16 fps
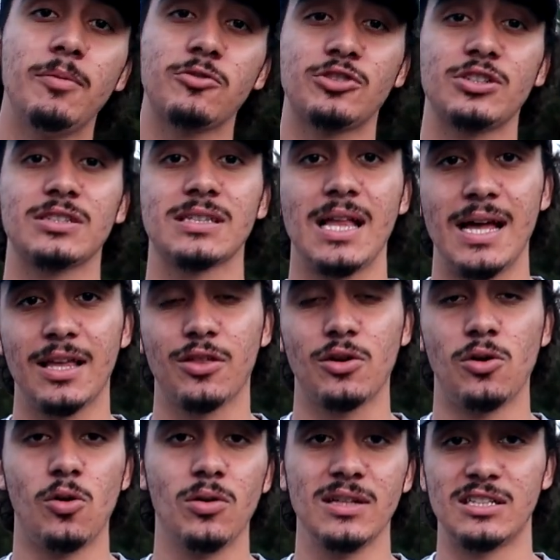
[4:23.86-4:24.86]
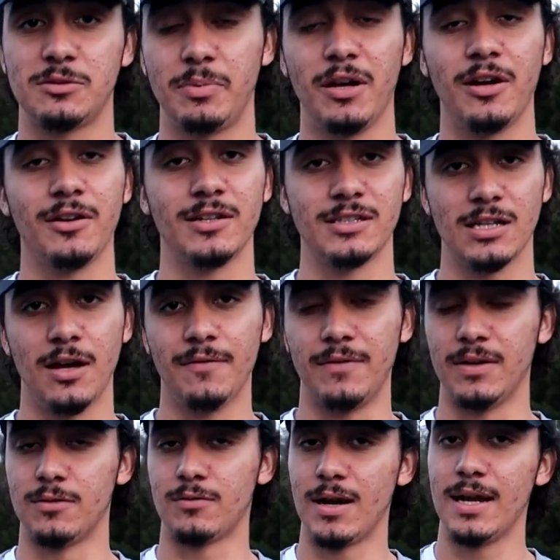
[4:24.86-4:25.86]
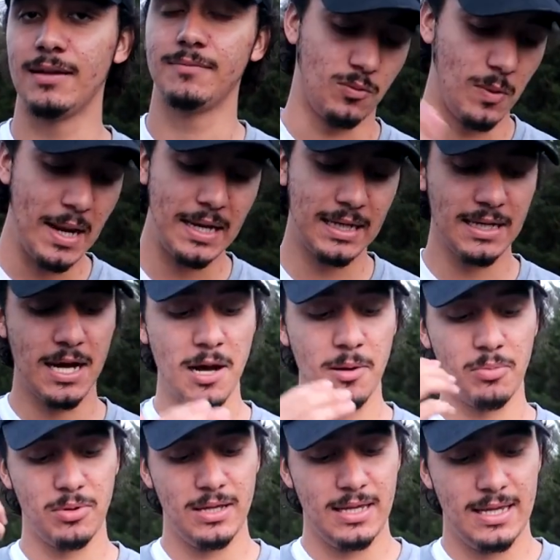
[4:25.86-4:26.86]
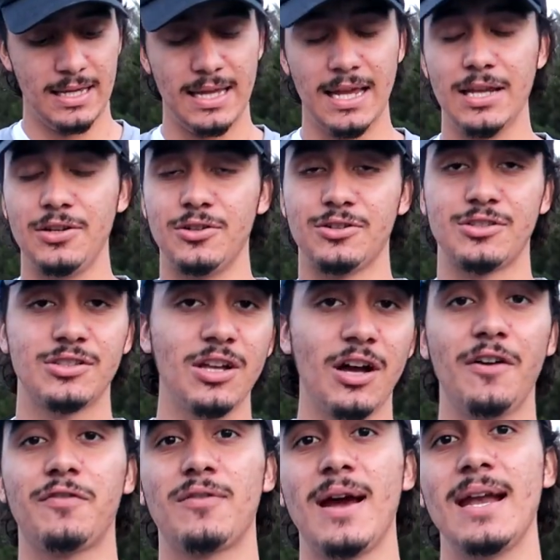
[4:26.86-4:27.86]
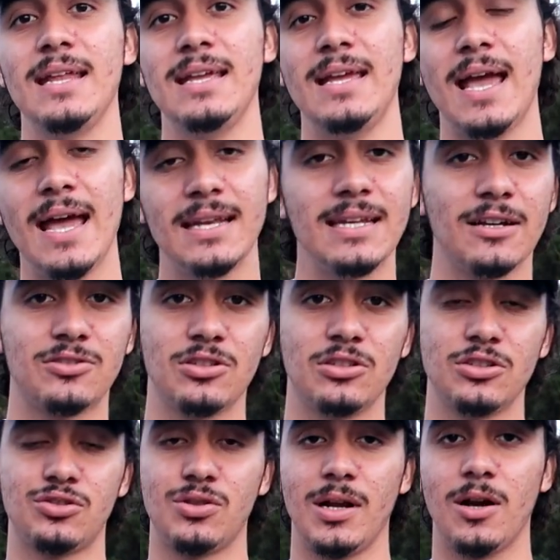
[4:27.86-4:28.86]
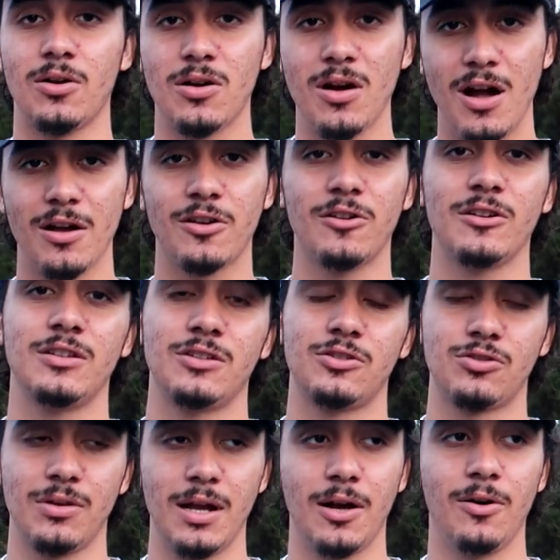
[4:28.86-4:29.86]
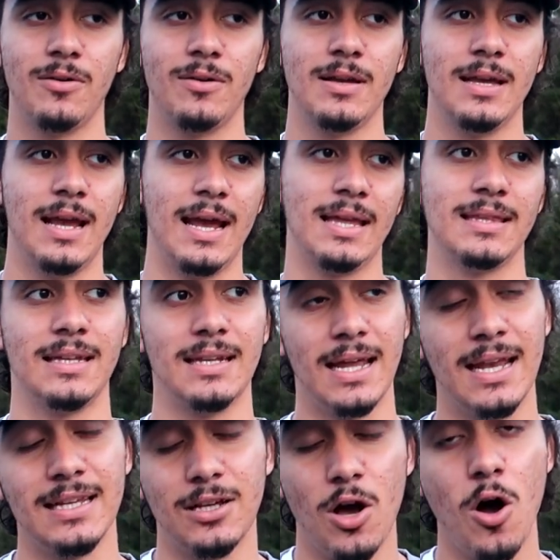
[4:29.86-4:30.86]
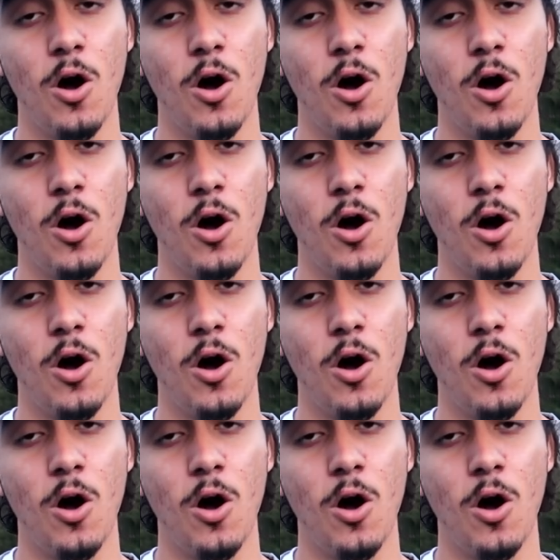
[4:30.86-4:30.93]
people just like the whole experience of it, right? Waking up, getting your stuff ready, heading out to the trail, conquering the trail, and then heading